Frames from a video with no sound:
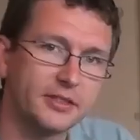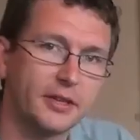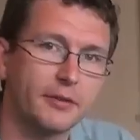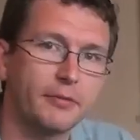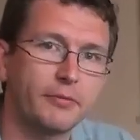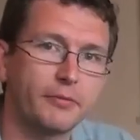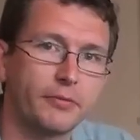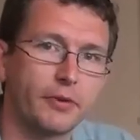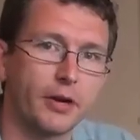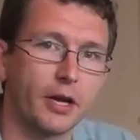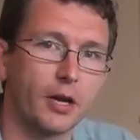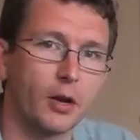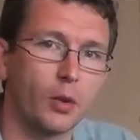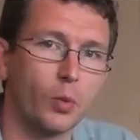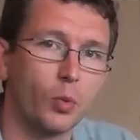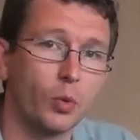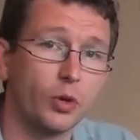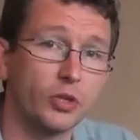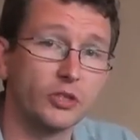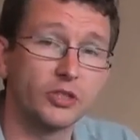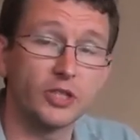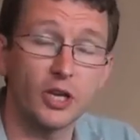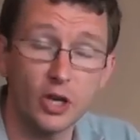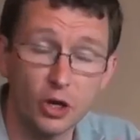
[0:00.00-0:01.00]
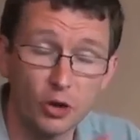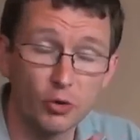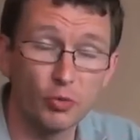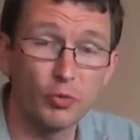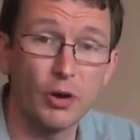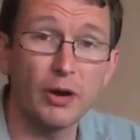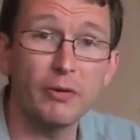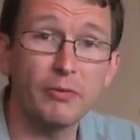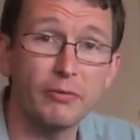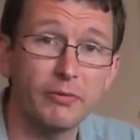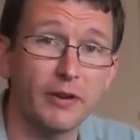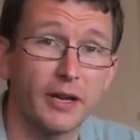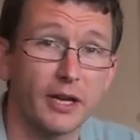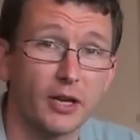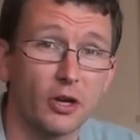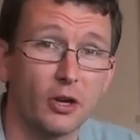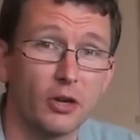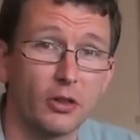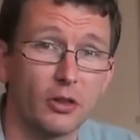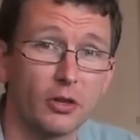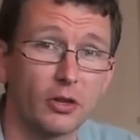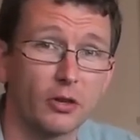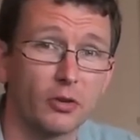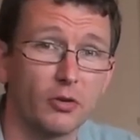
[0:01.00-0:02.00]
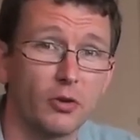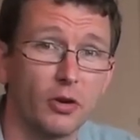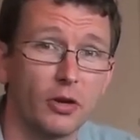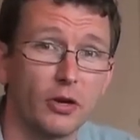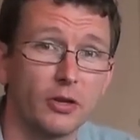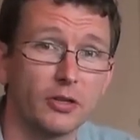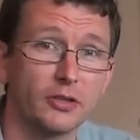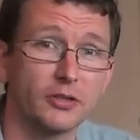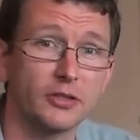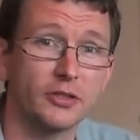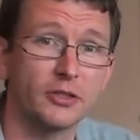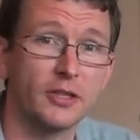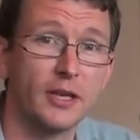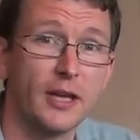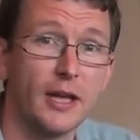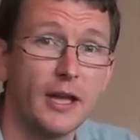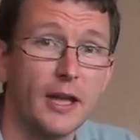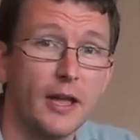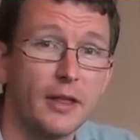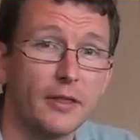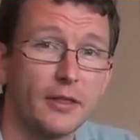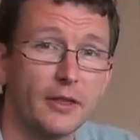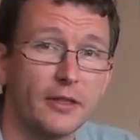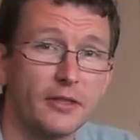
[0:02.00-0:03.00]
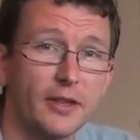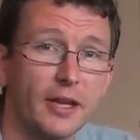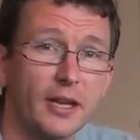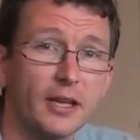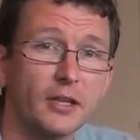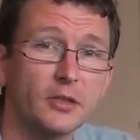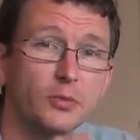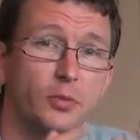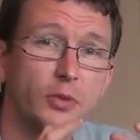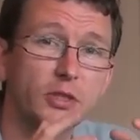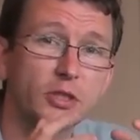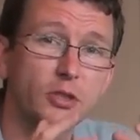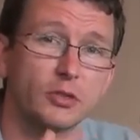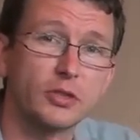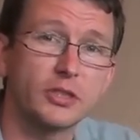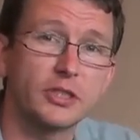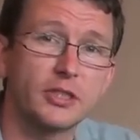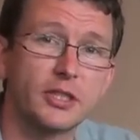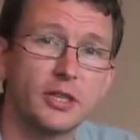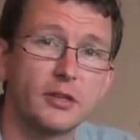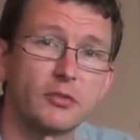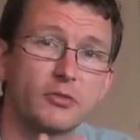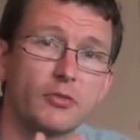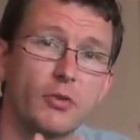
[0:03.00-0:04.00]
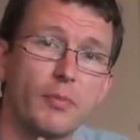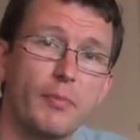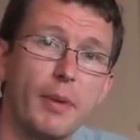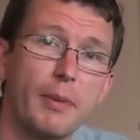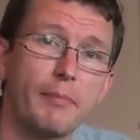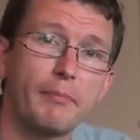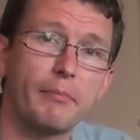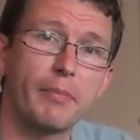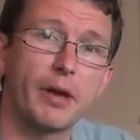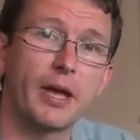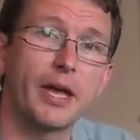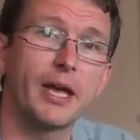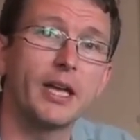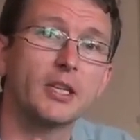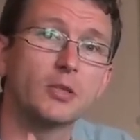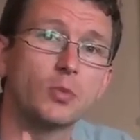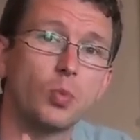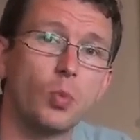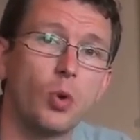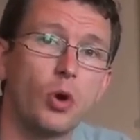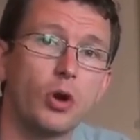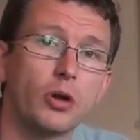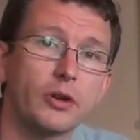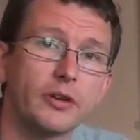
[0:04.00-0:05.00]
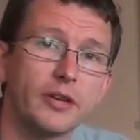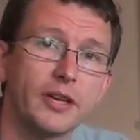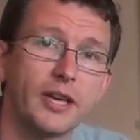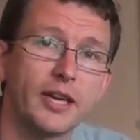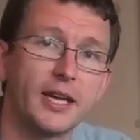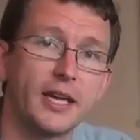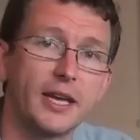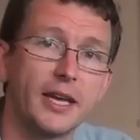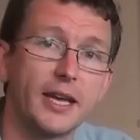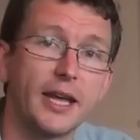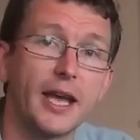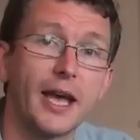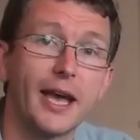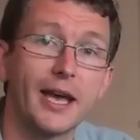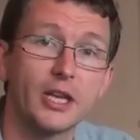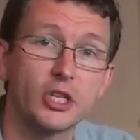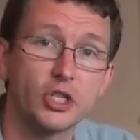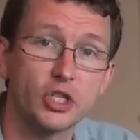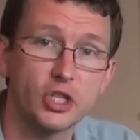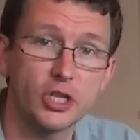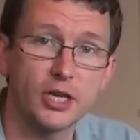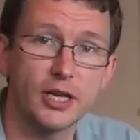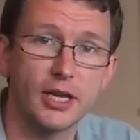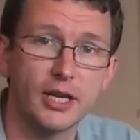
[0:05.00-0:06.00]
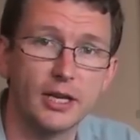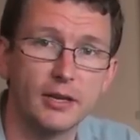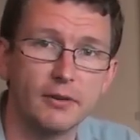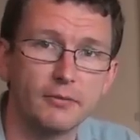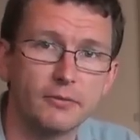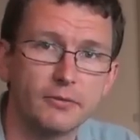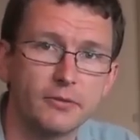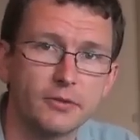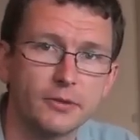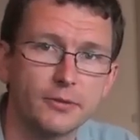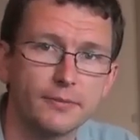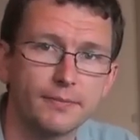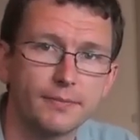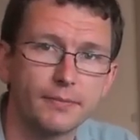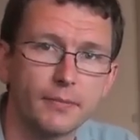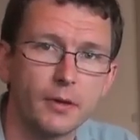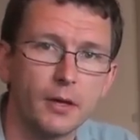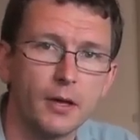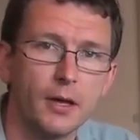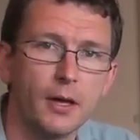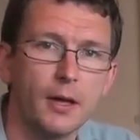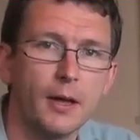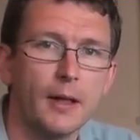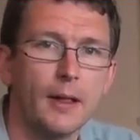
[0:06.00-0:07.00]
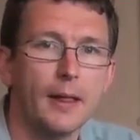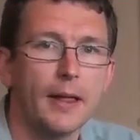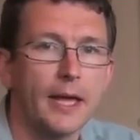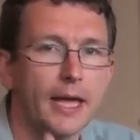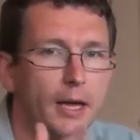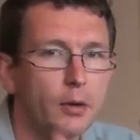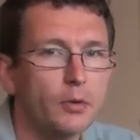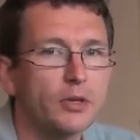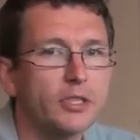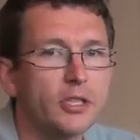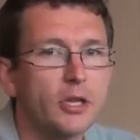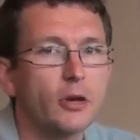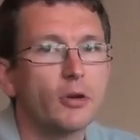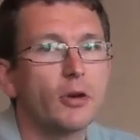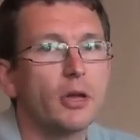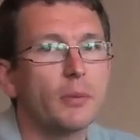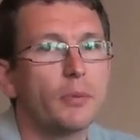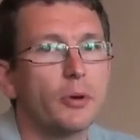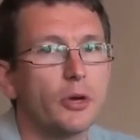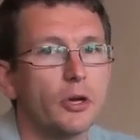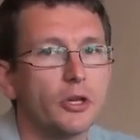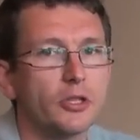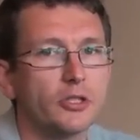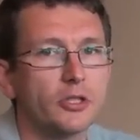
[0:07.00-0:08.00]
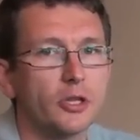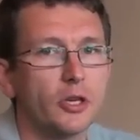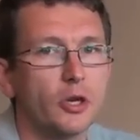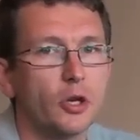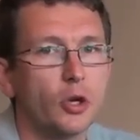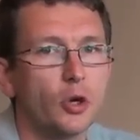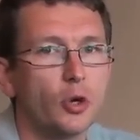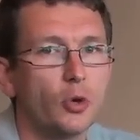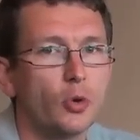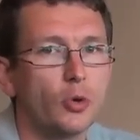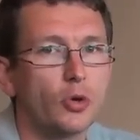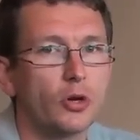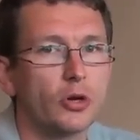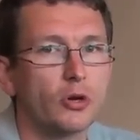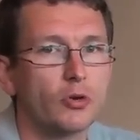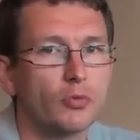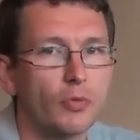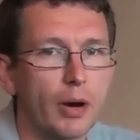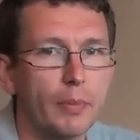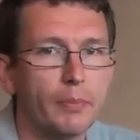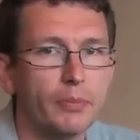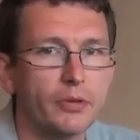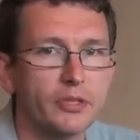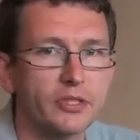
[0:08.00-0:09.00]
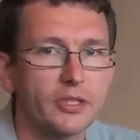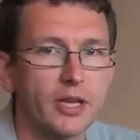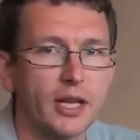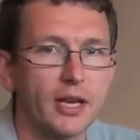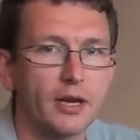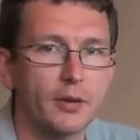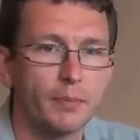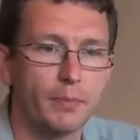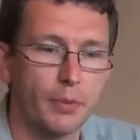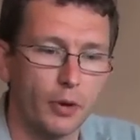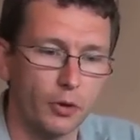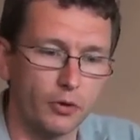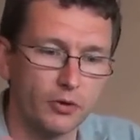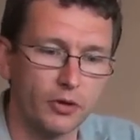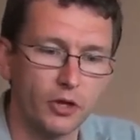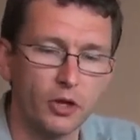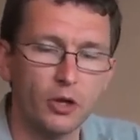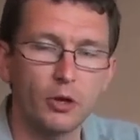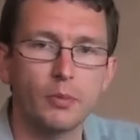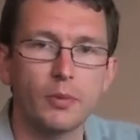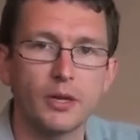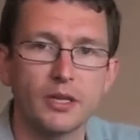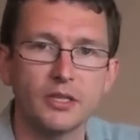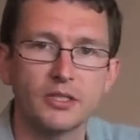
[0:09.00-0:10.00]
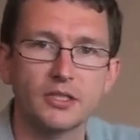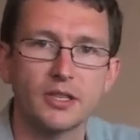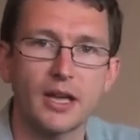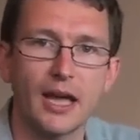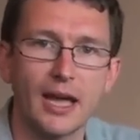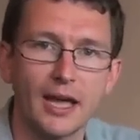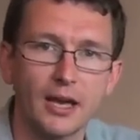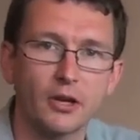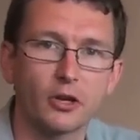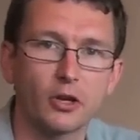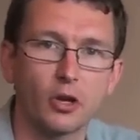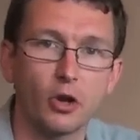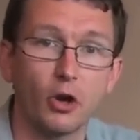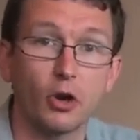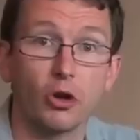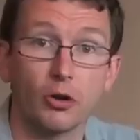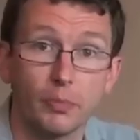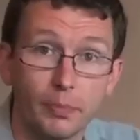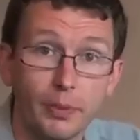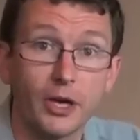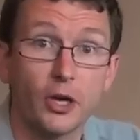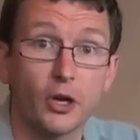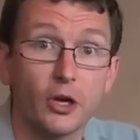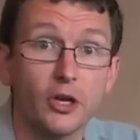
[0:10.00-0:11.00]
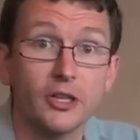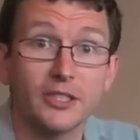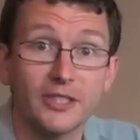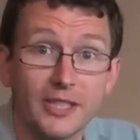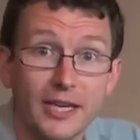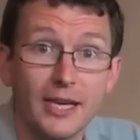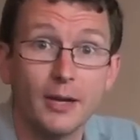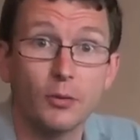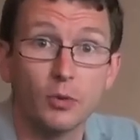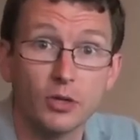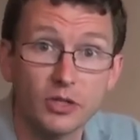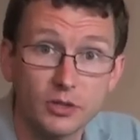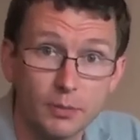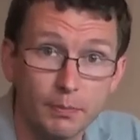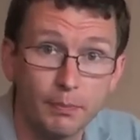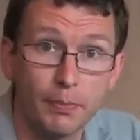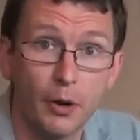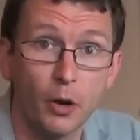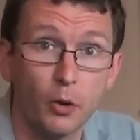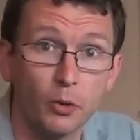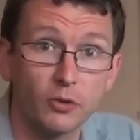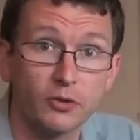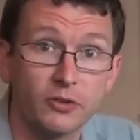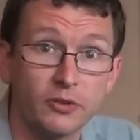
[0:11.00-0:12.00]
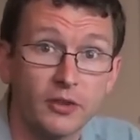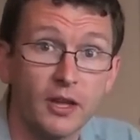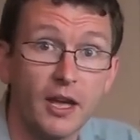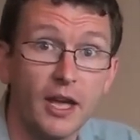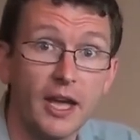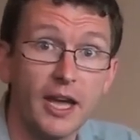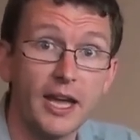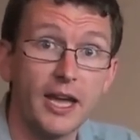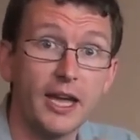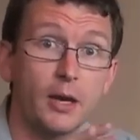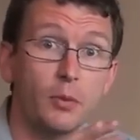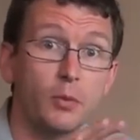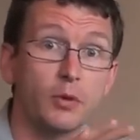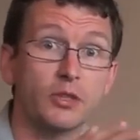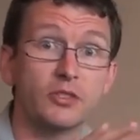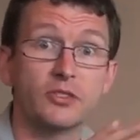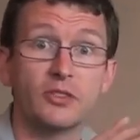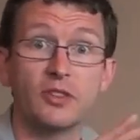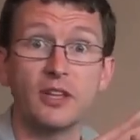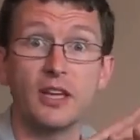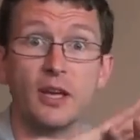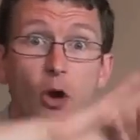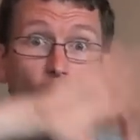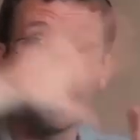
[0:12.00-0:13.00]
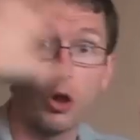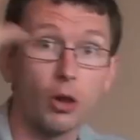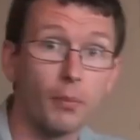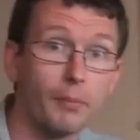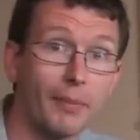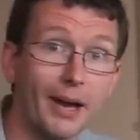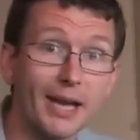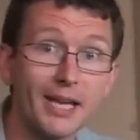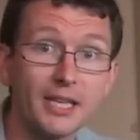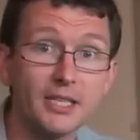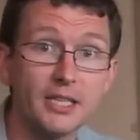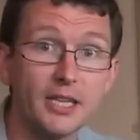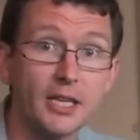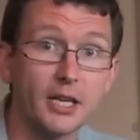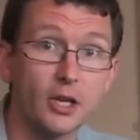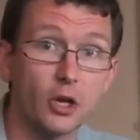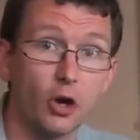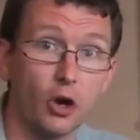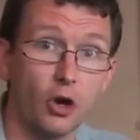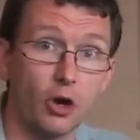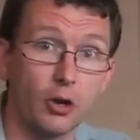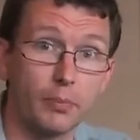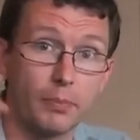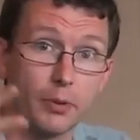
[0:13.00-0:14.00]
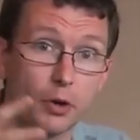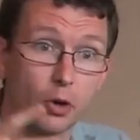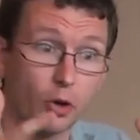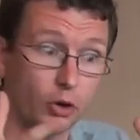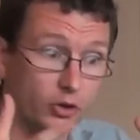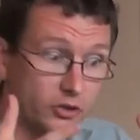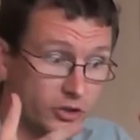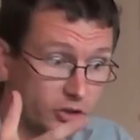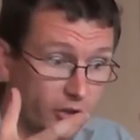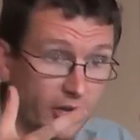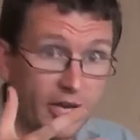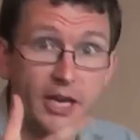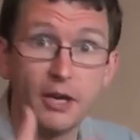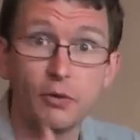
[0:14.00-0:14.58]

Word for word: suffering was horrific on the cross, the things which Christians remember is what he achieved. He was the only person who could represent both humans and God because he was both. He was the Almighty God, but also